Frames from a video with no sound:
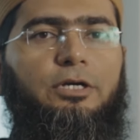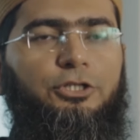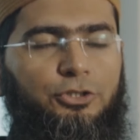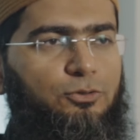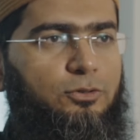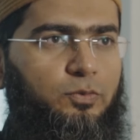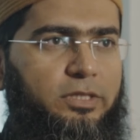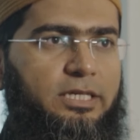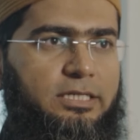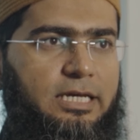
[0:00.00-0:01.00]
issues
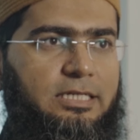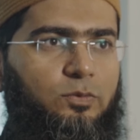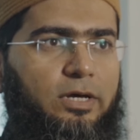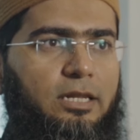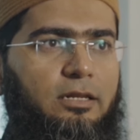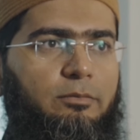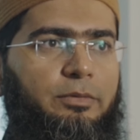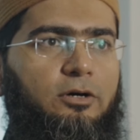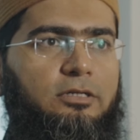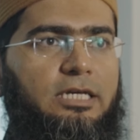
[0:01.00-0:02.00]
with this as well,
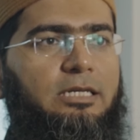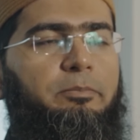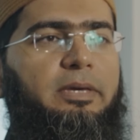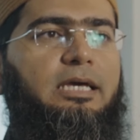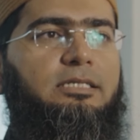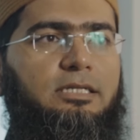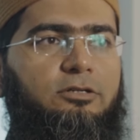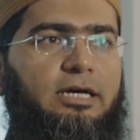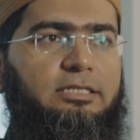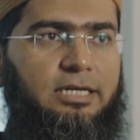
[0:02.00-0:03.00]
because it makes the
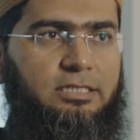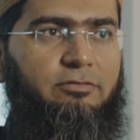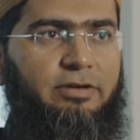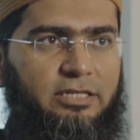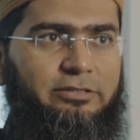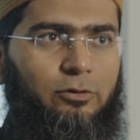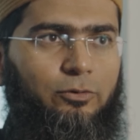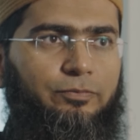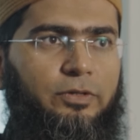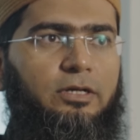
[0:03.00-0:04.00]
transaction very
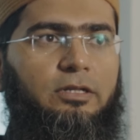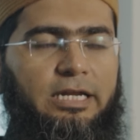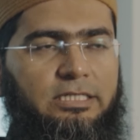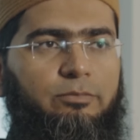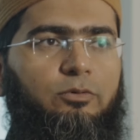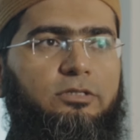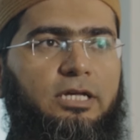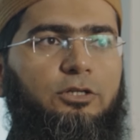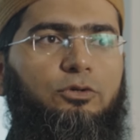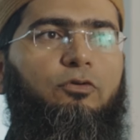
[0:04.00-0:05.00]
slow. Let's suppose
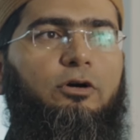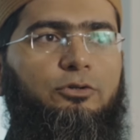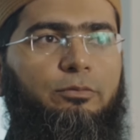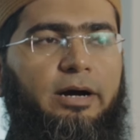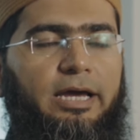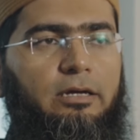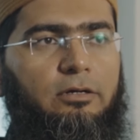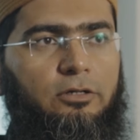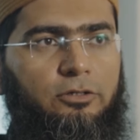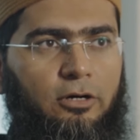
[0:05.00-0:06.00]
that you want to buy
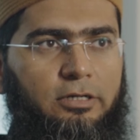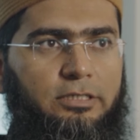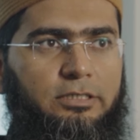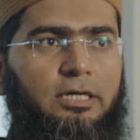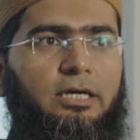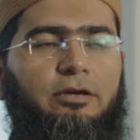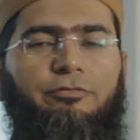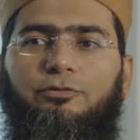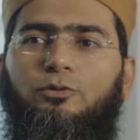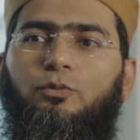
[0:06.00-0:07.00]
dollars.
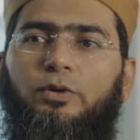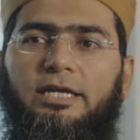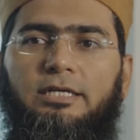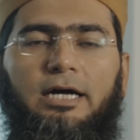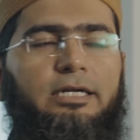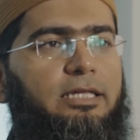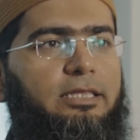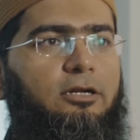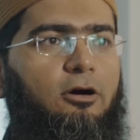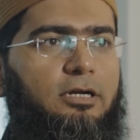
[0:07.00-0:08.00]
If you wait until
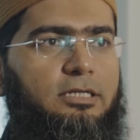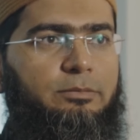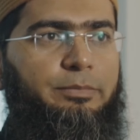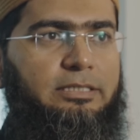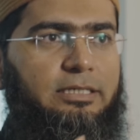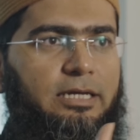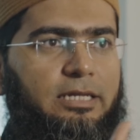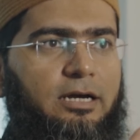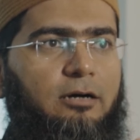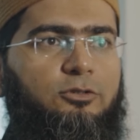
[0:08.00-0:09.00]
the dollars
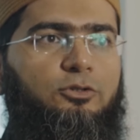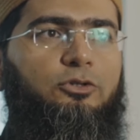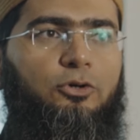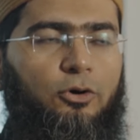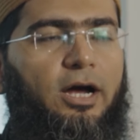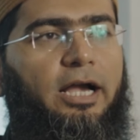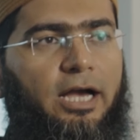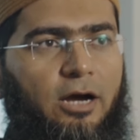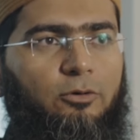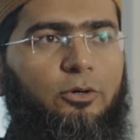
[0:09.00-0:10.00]
basically comes to your
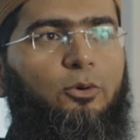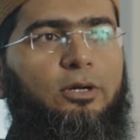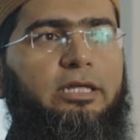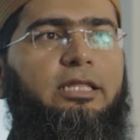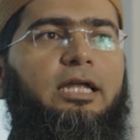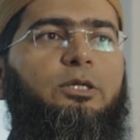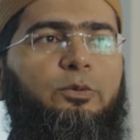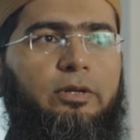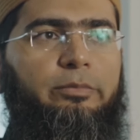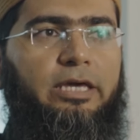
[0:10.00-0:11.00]
account, only then you
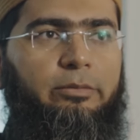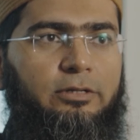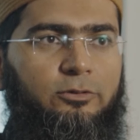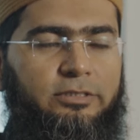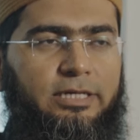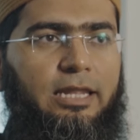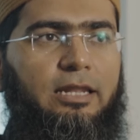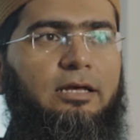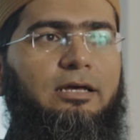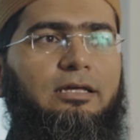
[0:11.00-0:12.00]
will be able to
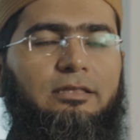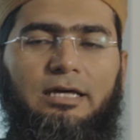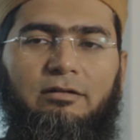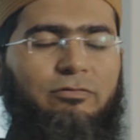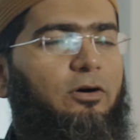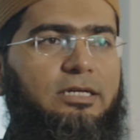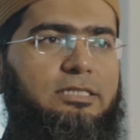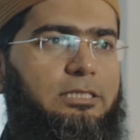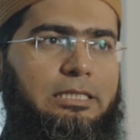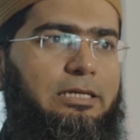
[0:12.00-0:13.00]
sell. Then
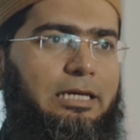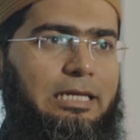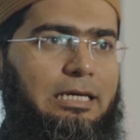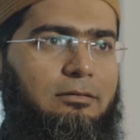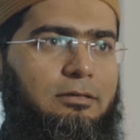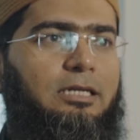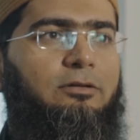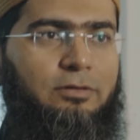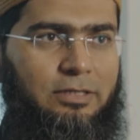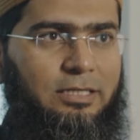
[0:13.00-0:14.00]
Forex trading,
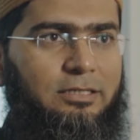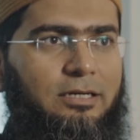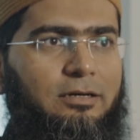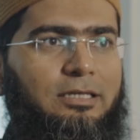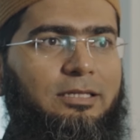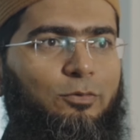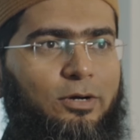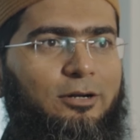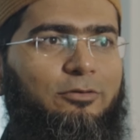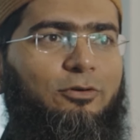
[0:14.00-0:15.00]
in the
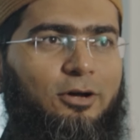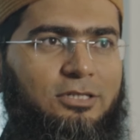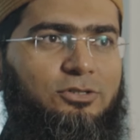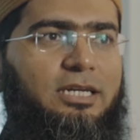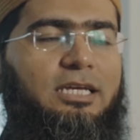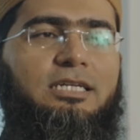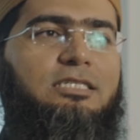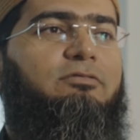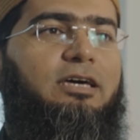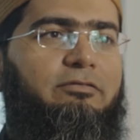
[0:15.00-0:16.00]
world of Forex trading, it
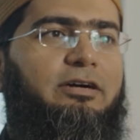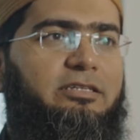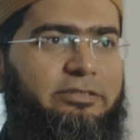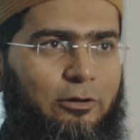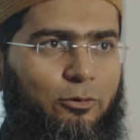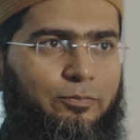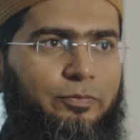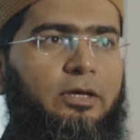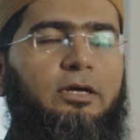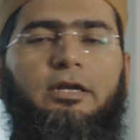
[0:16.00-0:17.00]
is very, very slow.
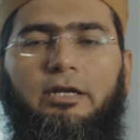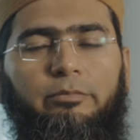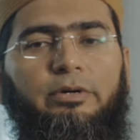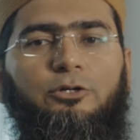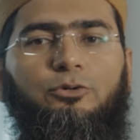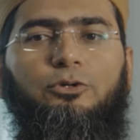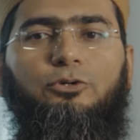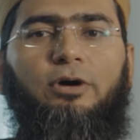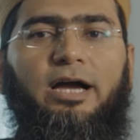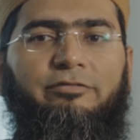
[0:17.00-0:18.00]
Number two,
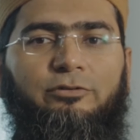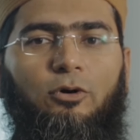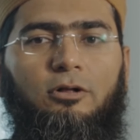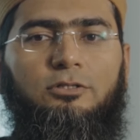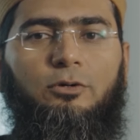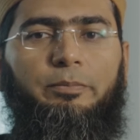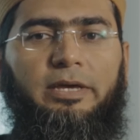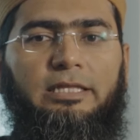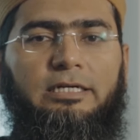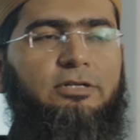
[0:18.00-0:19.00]
you have to also
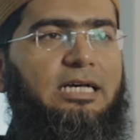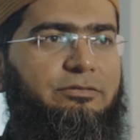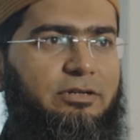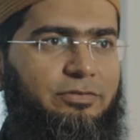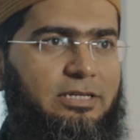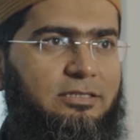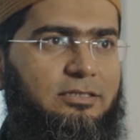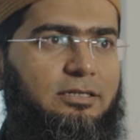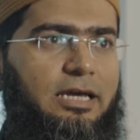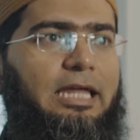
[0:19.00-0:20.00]
pay the transfer
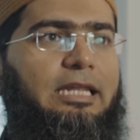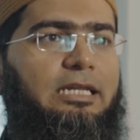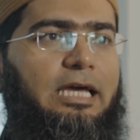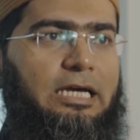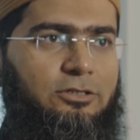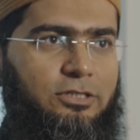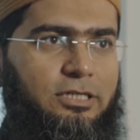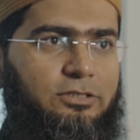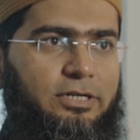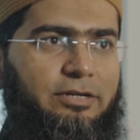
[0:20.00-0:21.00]
fees and
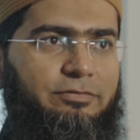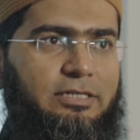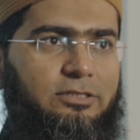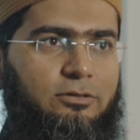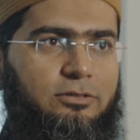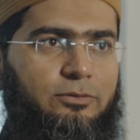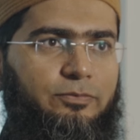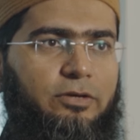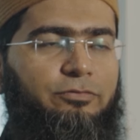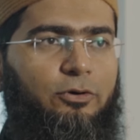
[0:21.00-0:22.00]
exchange rate fees also
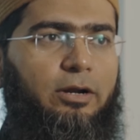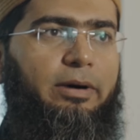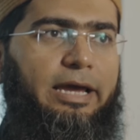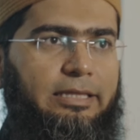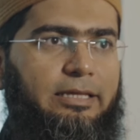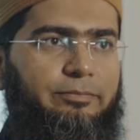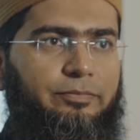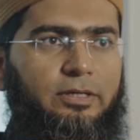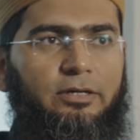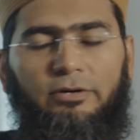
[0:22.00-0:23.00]
if you are buying them,
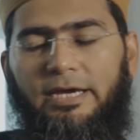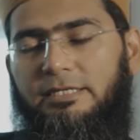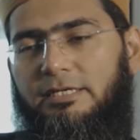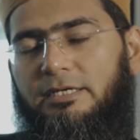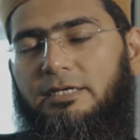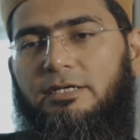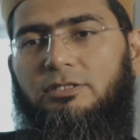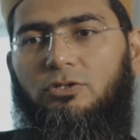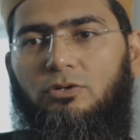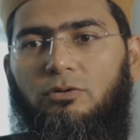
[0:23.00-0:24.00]
right?
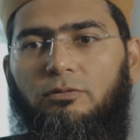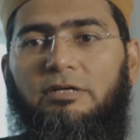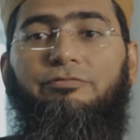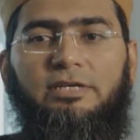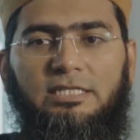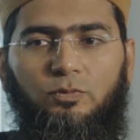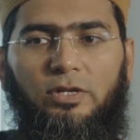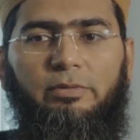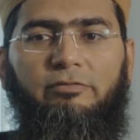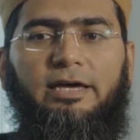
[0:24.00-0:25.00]
So the fees
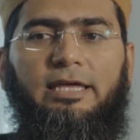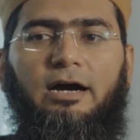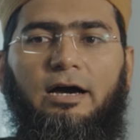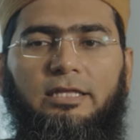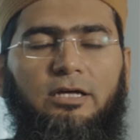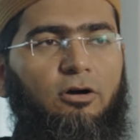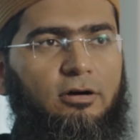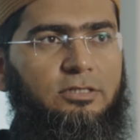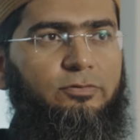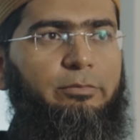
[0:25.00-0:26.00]
will be very high, the
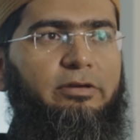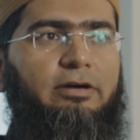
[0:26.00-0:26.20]
cost will be